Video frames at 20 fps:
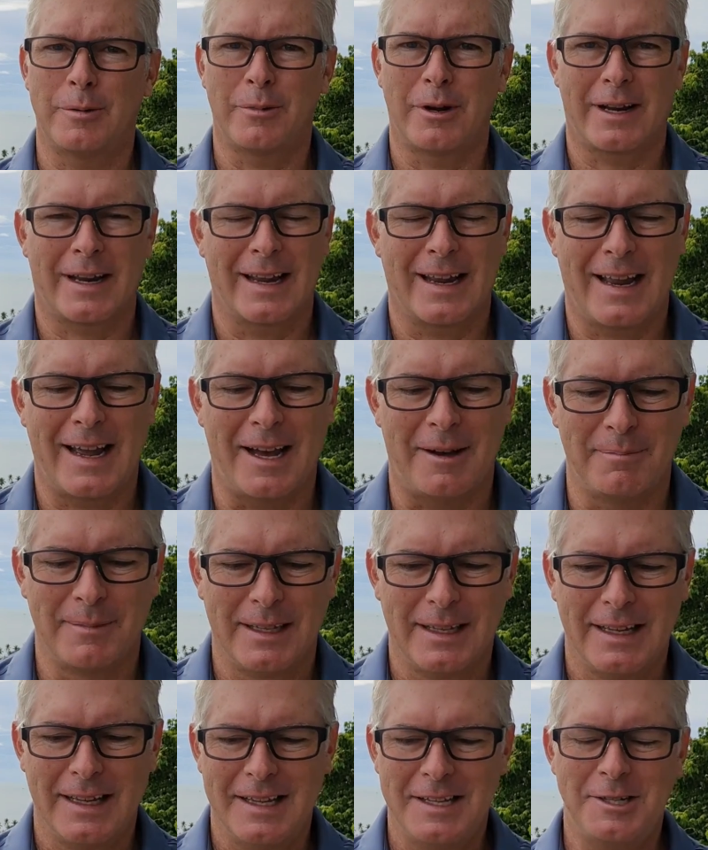CoinMarketCap.
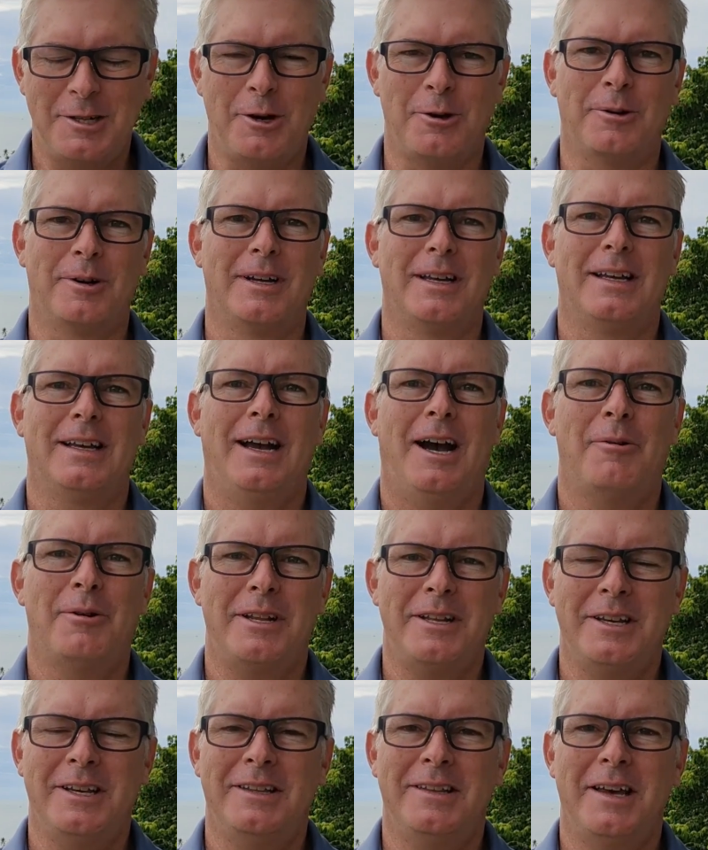So I
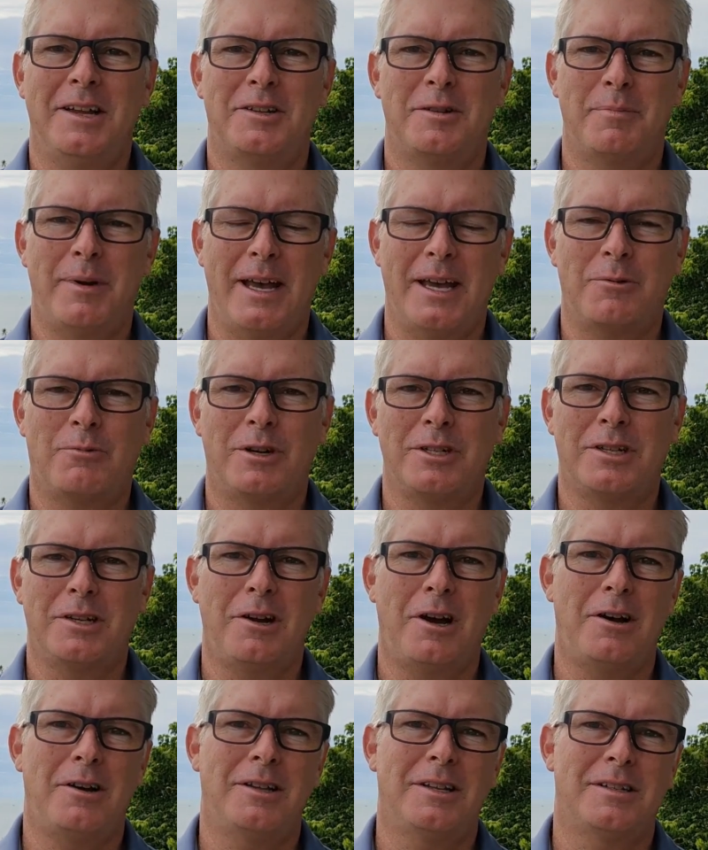want to end that debate once
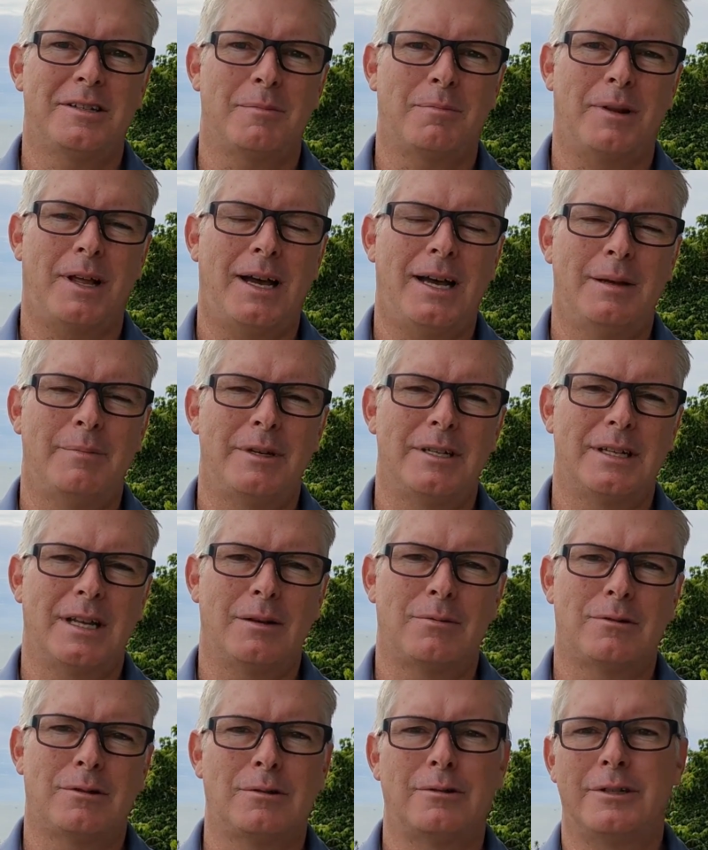and all. The supply means
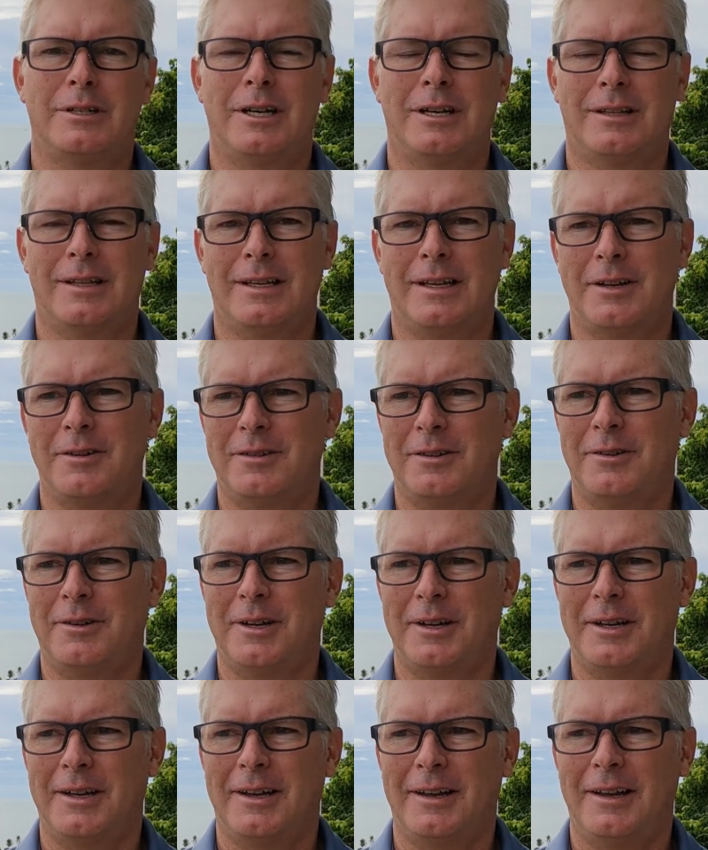absolutely nothing.
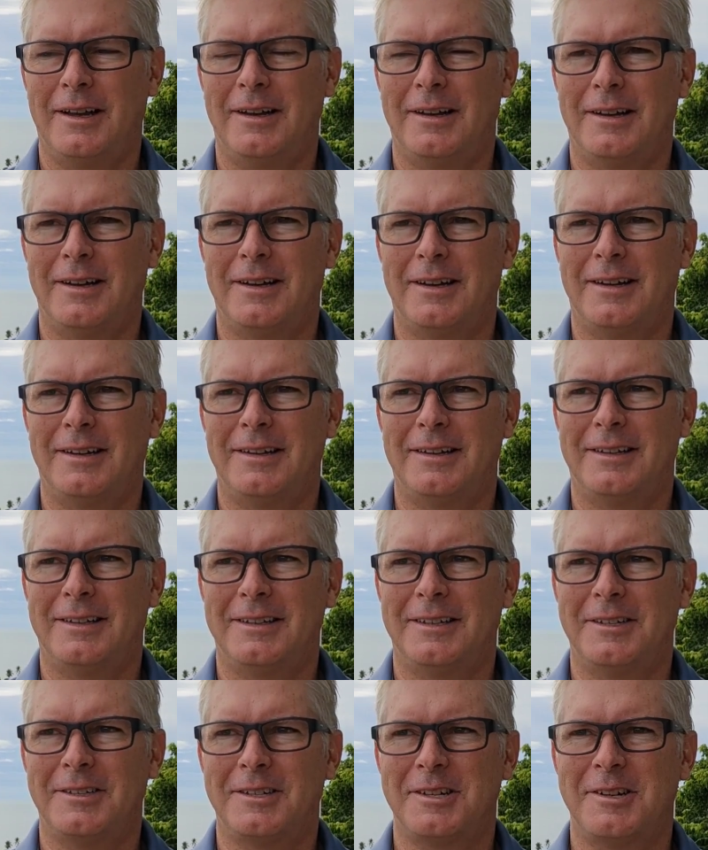
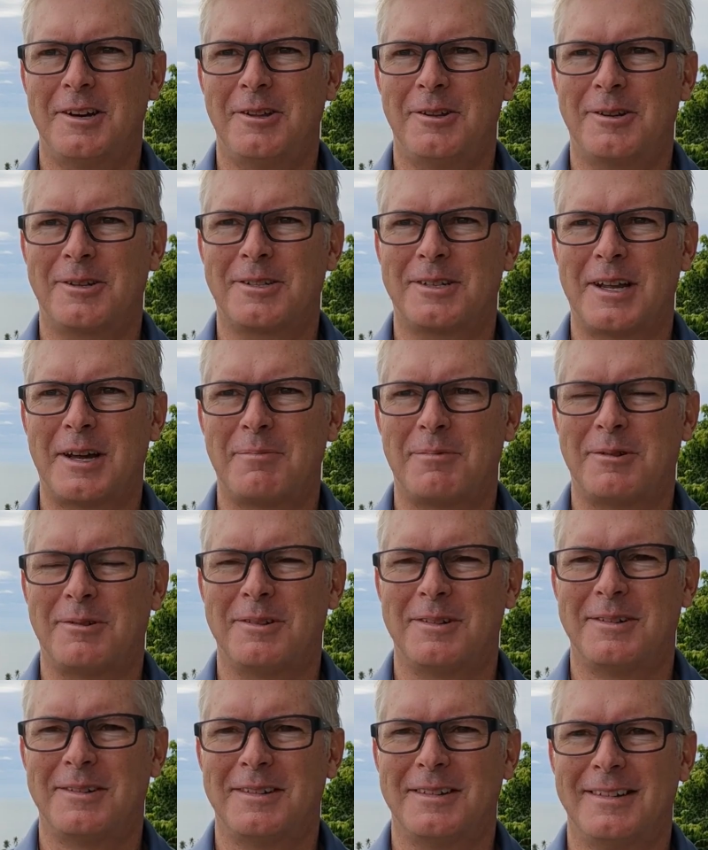Here's another
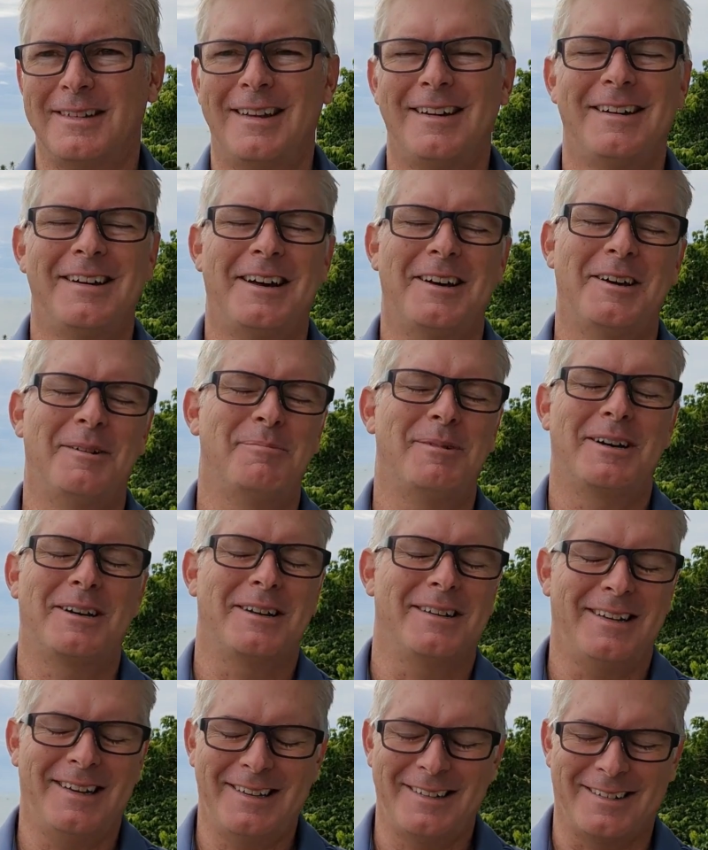example. I'm
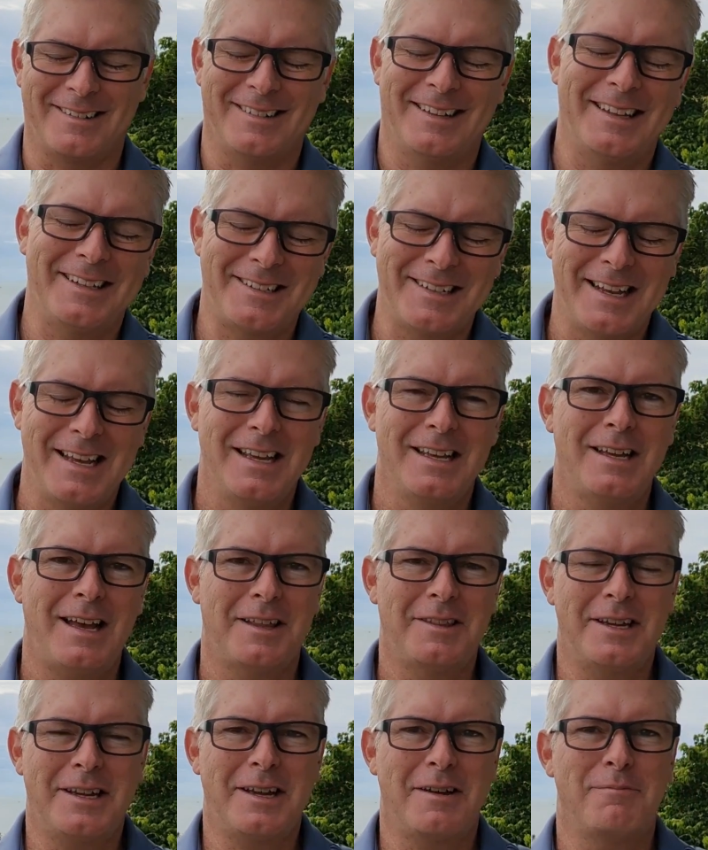not going to.
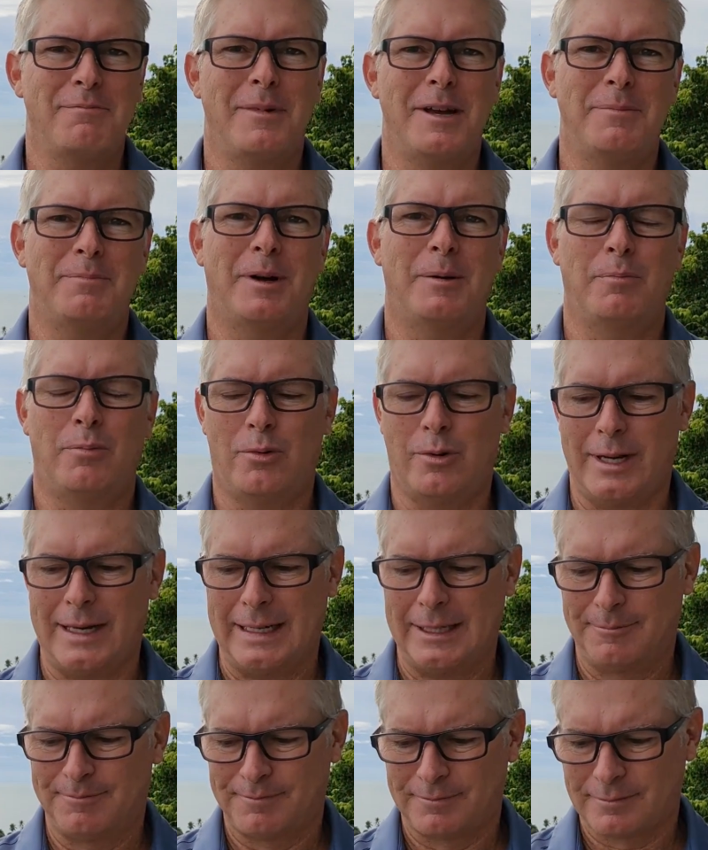I think I've made my
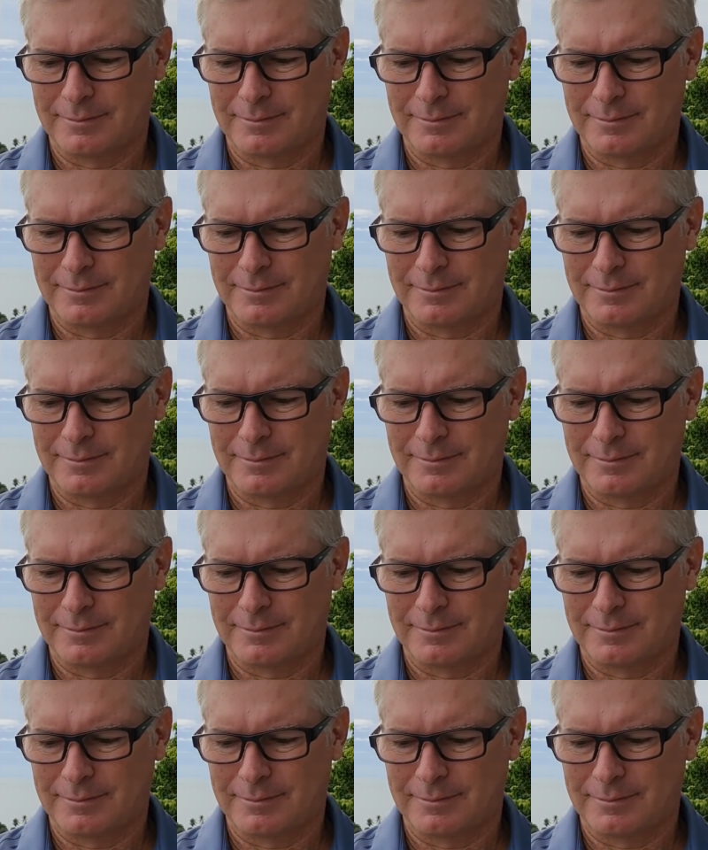point.